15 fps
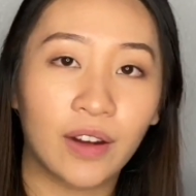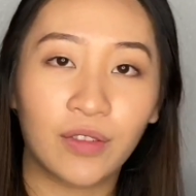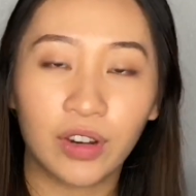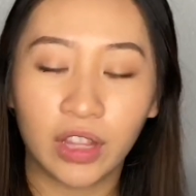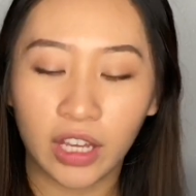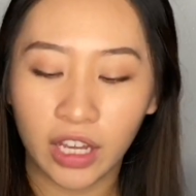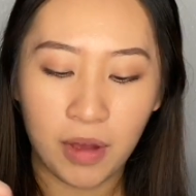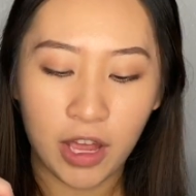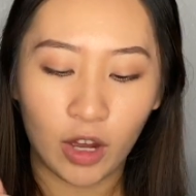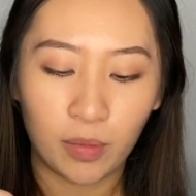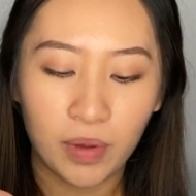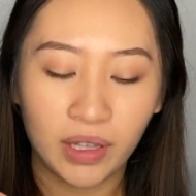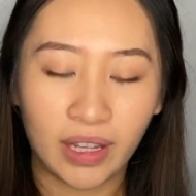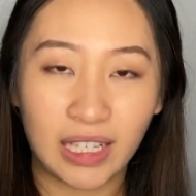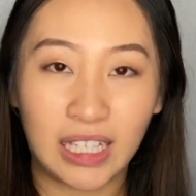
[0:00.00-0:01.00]
everything, it would
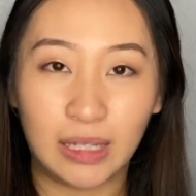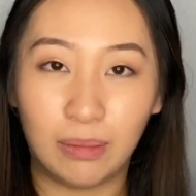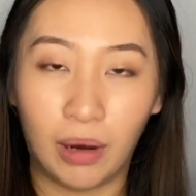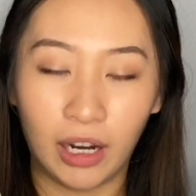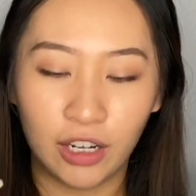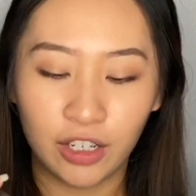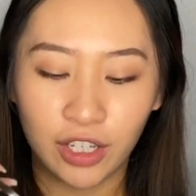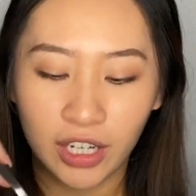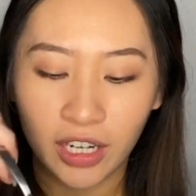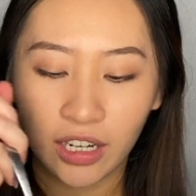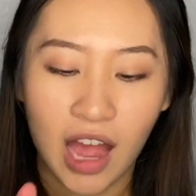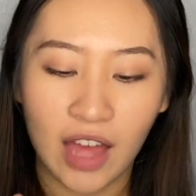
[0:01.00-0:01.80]
be like spongy,